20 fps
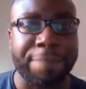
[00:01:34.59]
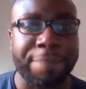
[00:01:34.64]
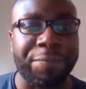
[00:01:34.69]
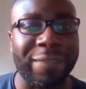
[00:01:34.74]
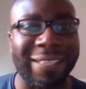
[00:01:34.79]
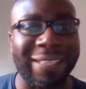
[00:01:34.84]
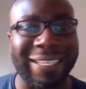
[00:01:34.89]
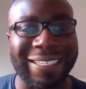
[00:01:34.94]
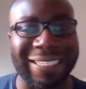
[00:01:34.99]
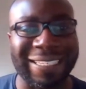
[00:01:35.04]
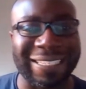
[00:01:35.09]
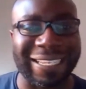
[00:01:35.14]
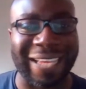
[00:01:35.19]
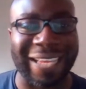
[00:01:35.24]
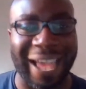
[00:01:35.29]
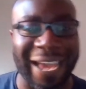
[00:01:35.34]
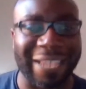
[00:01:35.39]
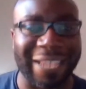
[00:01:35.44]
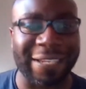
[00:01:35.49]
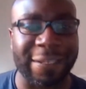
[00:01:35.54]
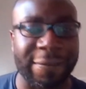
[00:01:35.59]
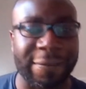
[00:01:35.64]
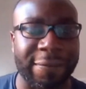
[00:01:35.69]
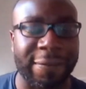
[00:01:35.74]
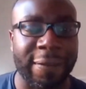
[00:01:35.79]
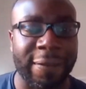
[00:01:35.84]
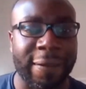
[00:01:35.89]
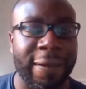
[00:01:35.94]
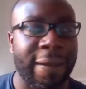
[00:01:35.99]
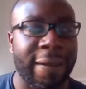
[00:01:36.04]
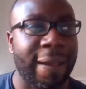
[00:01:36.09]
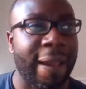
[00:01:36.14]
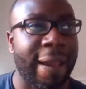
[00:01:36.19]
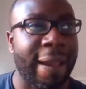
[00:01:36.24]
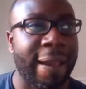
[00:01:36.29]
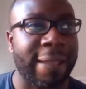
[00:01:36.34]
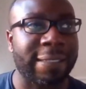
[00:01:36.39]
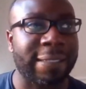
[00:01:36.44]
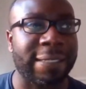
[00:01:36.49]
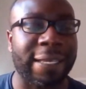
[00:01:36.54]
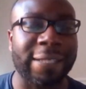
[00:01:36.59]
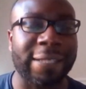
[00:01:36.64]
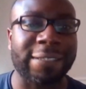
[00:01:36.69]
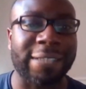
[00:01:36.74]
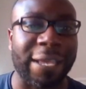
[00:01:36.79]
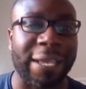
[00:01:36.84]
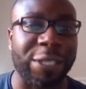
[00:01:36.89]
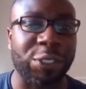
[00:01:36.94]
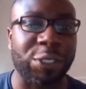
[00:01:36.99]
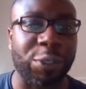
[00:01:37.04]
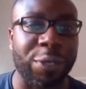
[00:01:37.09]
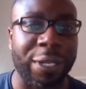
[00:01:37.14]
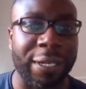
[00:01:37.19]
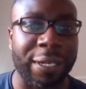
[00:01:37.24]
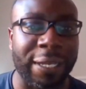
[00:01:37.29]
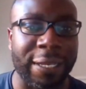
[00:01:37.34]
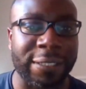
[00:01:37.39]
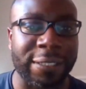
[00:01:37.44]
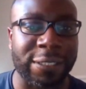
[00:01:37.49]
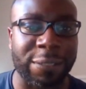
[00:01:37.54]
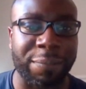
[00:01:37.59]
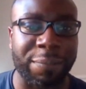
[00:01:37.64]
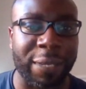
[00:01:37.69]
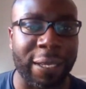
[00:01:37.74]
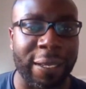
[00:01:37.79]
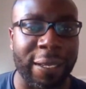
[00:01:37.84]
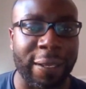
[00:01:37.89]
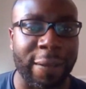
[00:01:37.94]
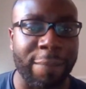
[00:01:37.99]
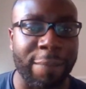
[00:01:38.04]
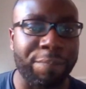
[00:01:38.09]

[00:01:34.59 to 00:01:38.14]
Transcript: This is the kind of skill set he's going to need to be